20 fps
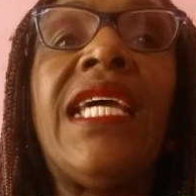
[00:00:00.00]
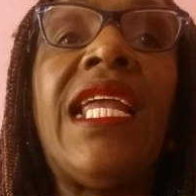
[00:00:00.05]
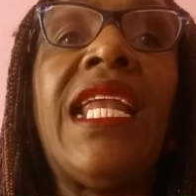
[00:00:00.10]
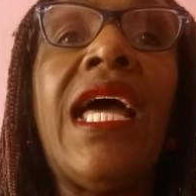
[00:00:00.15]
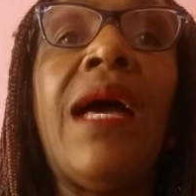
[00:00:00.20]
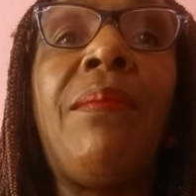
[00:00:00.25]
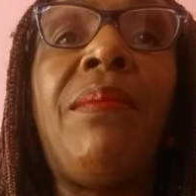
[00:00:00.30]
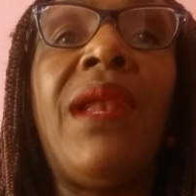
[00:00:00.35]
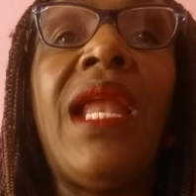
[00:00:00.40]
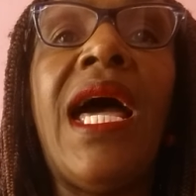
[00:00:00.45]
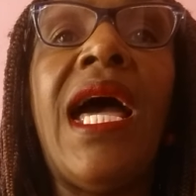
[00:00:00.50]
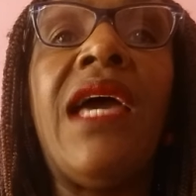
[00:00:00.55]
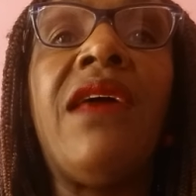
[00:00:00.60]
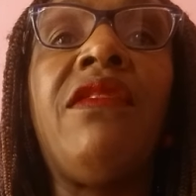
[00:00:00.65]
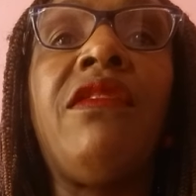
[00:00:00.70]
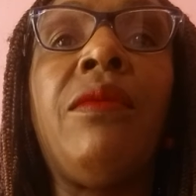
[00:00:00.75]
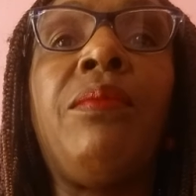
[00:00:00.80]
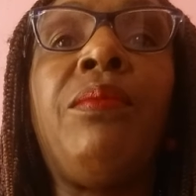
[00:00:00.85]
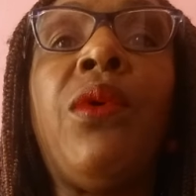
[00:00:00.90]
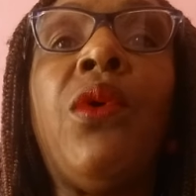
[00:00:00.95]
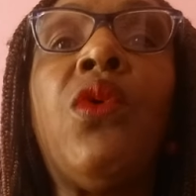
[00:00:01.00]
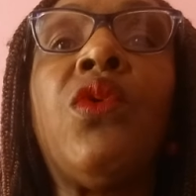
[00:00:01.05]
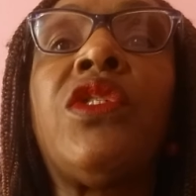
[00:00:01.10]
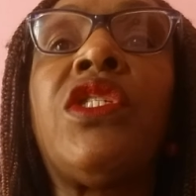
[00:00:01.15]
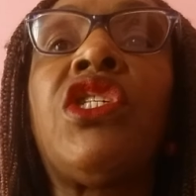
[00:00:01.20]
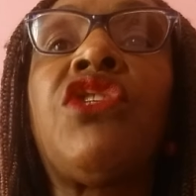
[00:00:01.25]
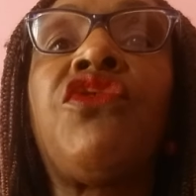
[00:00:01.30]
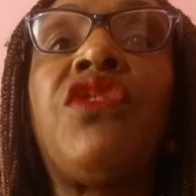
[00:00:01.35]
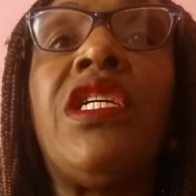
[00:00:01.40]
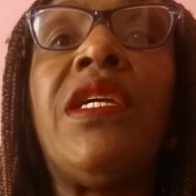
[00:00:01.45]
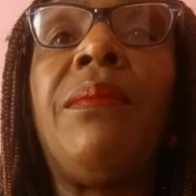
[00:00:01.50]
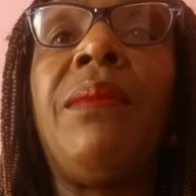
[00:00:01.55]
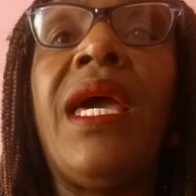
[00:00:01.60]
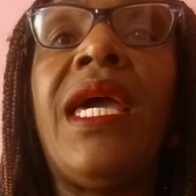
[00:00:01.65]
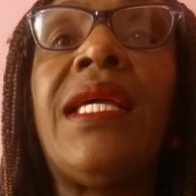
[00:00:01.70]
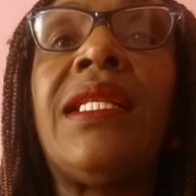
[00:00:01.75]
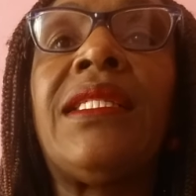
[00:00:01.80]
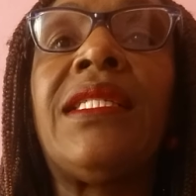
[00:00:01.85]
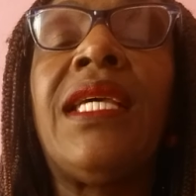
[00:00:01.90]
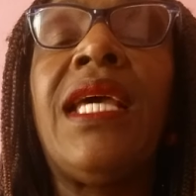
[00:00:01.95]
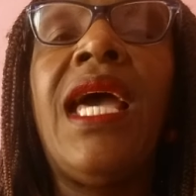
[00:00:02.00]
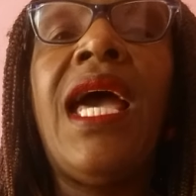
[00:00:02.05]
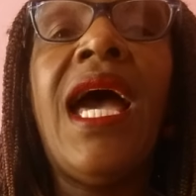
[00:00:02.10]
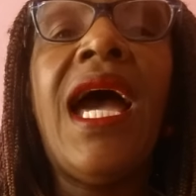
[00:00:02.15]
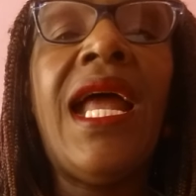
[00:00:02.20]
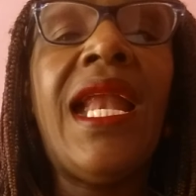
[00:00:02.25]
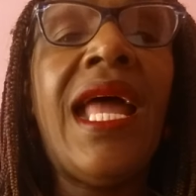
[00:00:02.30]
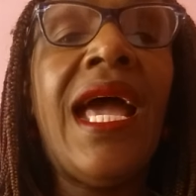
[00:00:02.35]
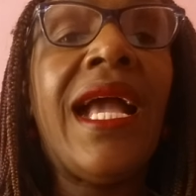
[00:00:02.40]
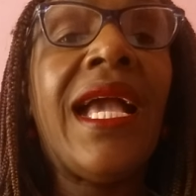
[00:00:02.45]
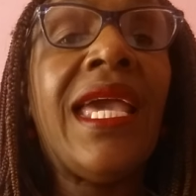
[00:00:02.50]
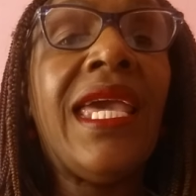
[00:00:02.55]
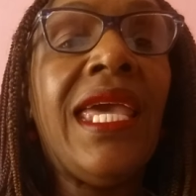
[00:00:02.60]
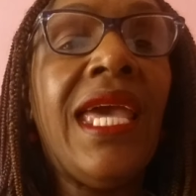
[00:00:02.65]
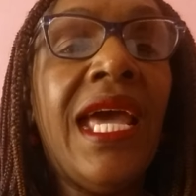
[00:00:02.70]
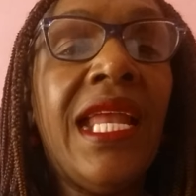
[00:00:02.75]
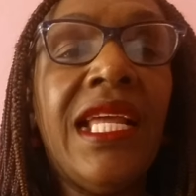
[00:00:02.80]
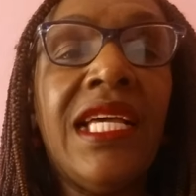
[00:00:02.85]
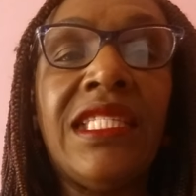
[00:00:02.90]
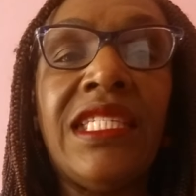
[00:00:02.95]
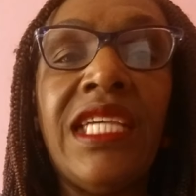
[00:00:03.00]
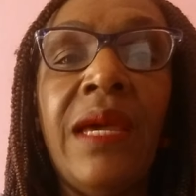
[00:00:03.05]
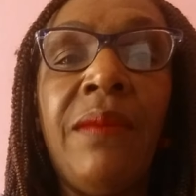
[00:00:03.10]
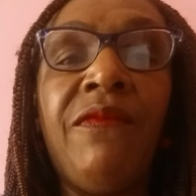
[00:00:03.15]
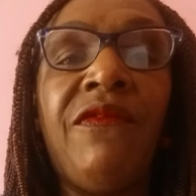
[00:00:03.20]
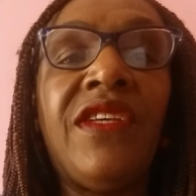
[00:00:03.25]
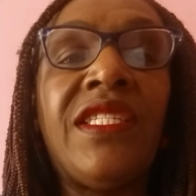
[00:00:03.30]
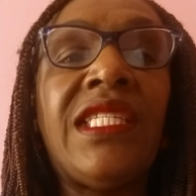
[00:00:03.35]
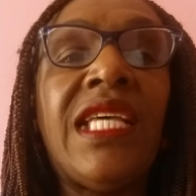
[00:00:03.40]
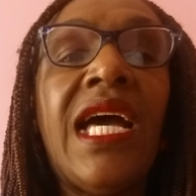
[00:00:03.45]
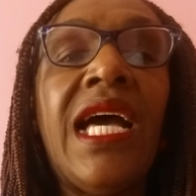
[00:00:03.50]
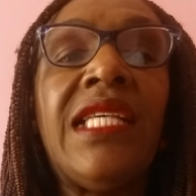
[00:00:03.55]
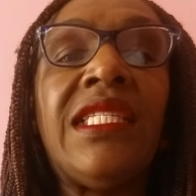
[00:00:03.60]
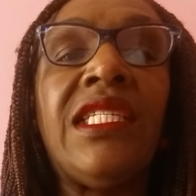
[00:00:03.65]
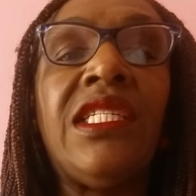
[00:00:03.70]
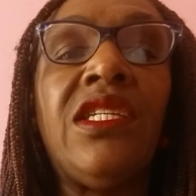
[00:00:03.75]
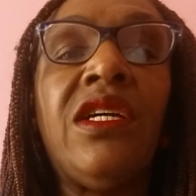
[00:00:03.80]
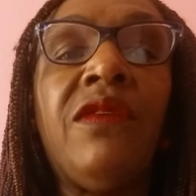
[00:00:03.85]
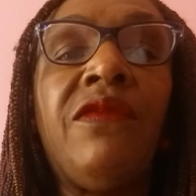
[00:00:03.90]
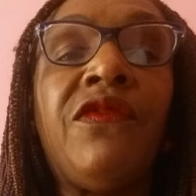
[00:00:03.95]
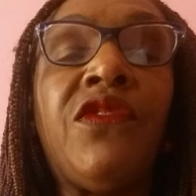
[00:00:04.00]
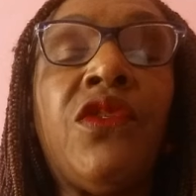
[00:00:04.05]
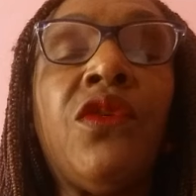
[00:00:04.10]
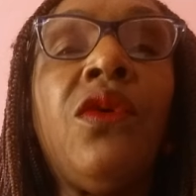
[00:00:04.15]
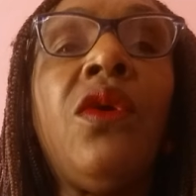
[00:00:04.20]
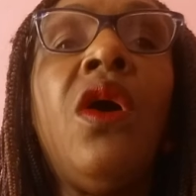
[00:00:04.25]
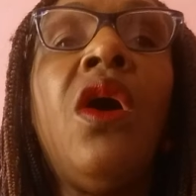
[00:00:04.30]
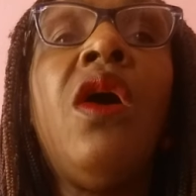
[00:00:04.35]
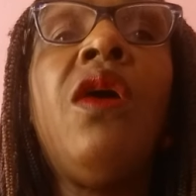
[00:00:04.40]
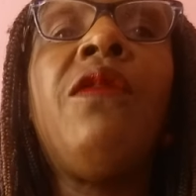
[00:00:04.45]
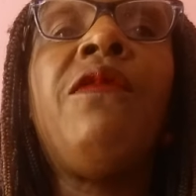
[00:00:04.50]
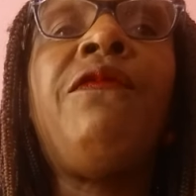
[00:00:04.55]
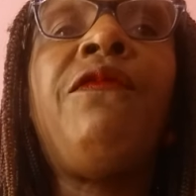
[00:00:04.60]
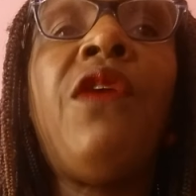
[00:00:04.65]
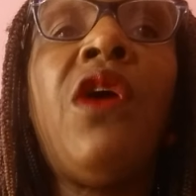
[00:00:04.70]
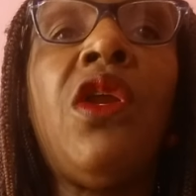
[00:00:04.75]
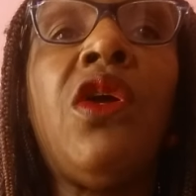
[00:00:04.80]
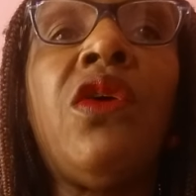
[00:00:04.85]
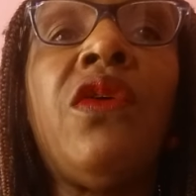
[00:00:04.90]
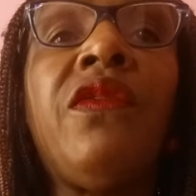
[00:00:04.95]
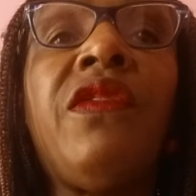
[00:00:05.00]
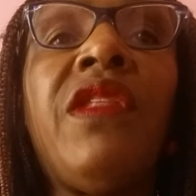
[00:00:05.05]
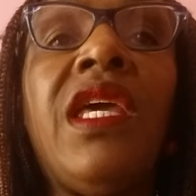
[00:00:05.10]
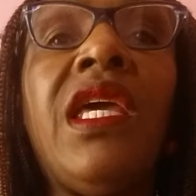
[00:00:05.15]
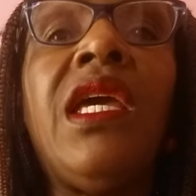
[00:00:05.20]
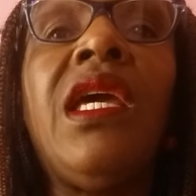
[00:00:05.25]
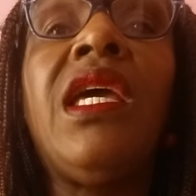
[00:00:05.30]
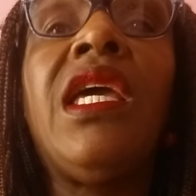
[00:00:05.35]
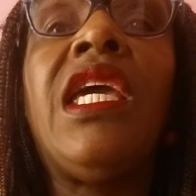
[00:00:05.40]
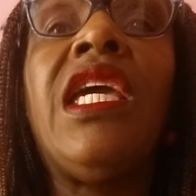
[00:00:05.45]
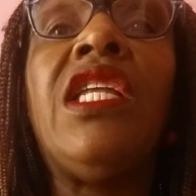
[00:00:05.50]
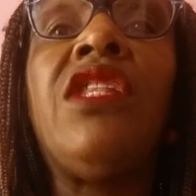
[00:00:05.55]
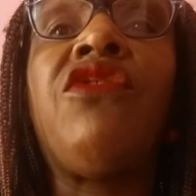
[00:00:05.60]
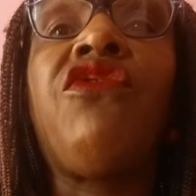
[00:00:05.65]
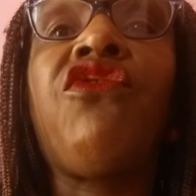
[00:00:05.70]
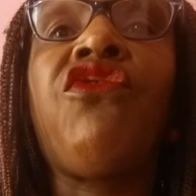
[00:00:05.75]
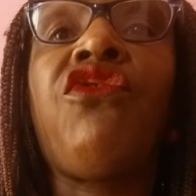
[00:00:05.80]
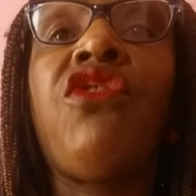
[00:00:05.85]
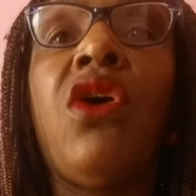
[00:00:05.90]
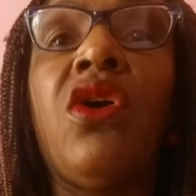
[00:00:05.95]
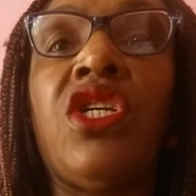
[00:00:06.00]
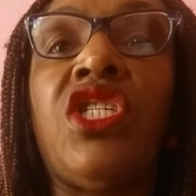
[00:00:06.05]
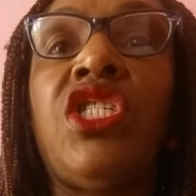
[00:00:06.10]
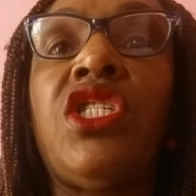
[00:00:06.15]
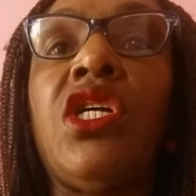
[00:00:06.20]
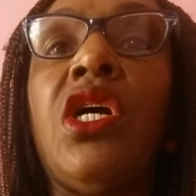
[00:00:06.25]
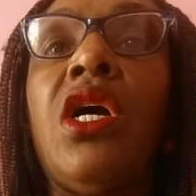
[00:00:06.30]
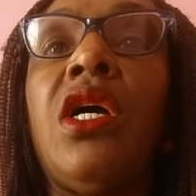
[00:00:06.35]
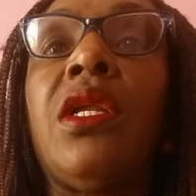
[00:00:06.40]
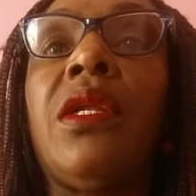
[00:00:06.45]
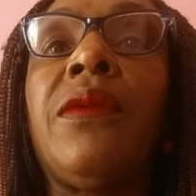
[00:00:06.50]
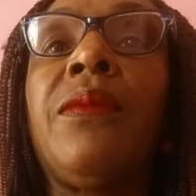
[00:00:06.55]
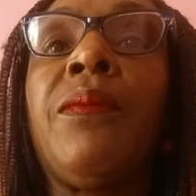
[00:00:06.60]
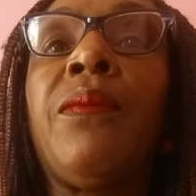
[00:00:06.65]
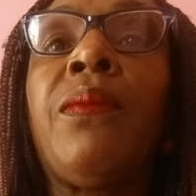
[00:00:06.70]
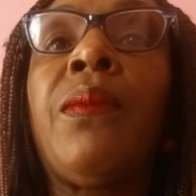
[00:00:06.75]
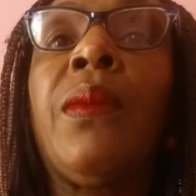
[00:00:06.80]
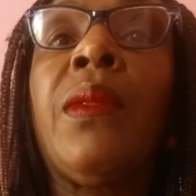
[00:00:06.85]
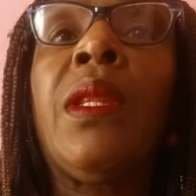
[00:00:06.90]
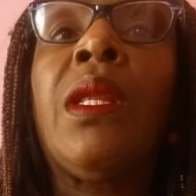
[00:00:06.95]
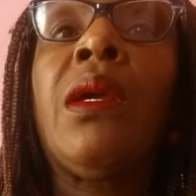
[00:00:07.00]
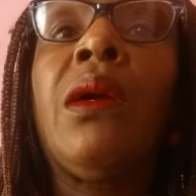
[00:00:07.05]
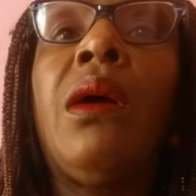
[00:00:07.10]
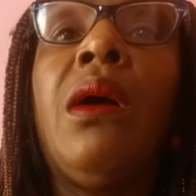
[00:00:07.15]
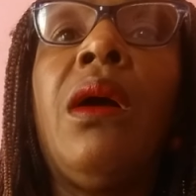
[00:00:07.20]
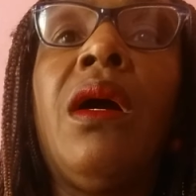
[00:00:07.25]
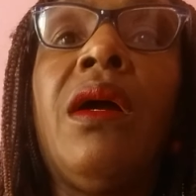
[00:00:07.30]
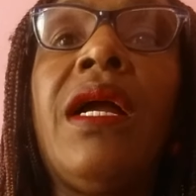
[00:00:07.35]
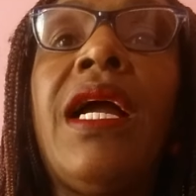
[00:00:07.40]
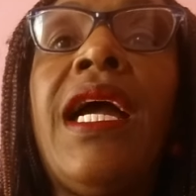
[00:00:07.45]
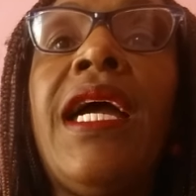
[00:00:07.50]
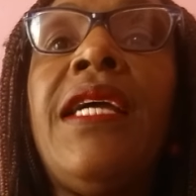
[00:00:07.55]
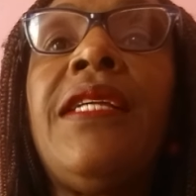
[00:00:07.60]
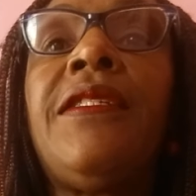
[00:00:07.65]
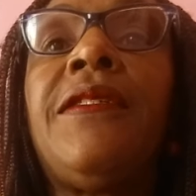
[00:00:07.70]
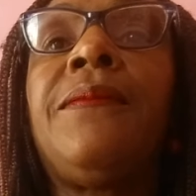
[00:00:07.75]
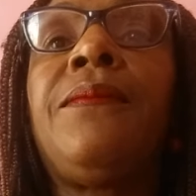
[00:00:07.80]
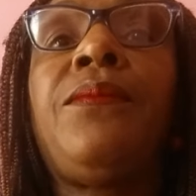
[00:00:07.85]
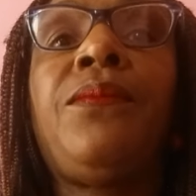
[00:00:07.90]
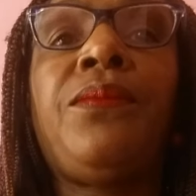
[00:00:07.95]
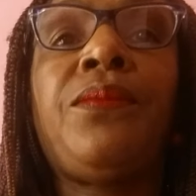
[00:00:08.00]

then apply the post-treatment. And I cannot emphasize enough to follow the instruction. All right?